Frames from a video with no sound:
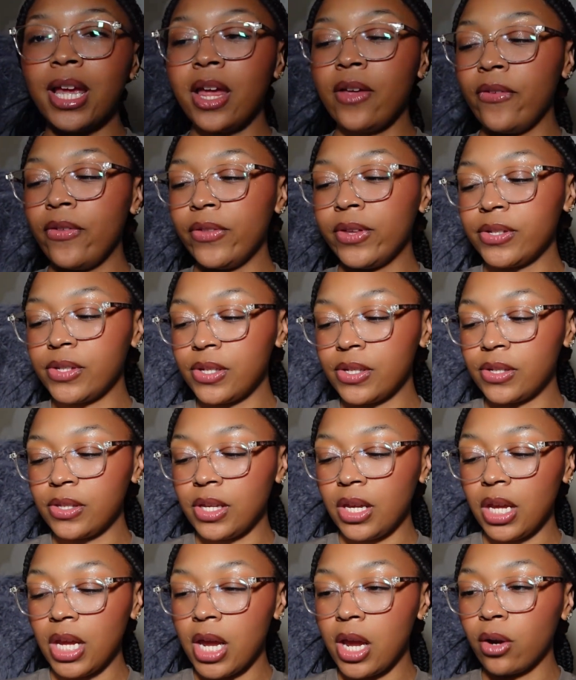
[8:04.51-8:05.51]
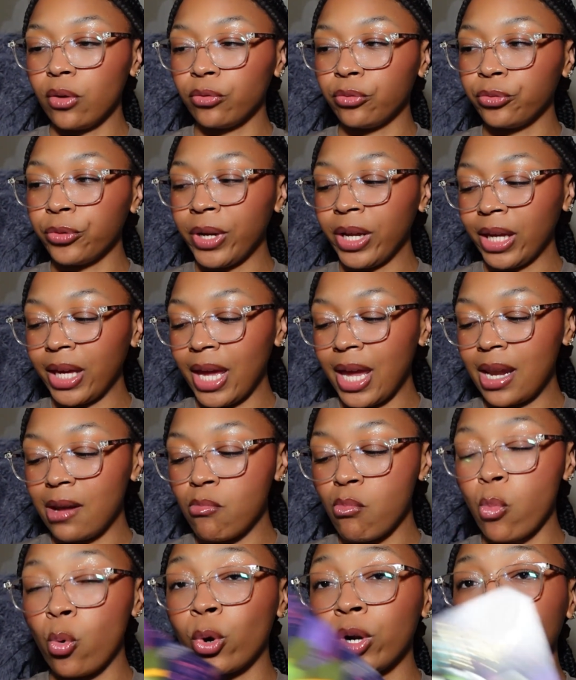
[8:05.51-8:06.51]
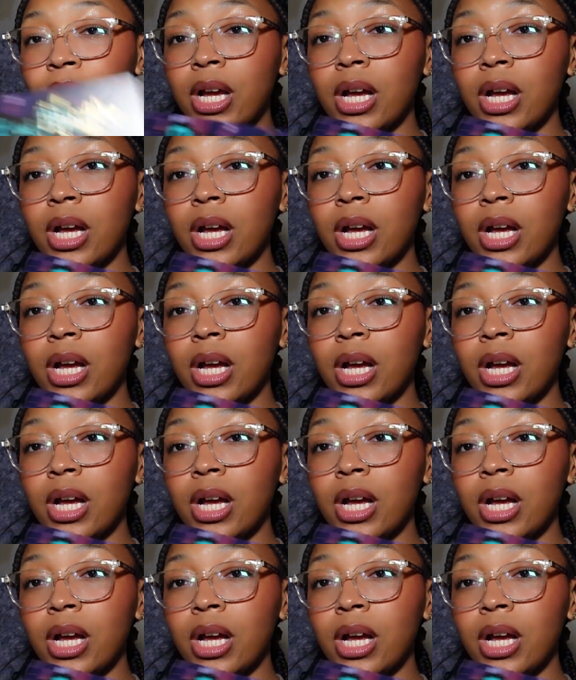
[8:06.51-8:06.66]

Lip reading: and then this is the Rick and Morty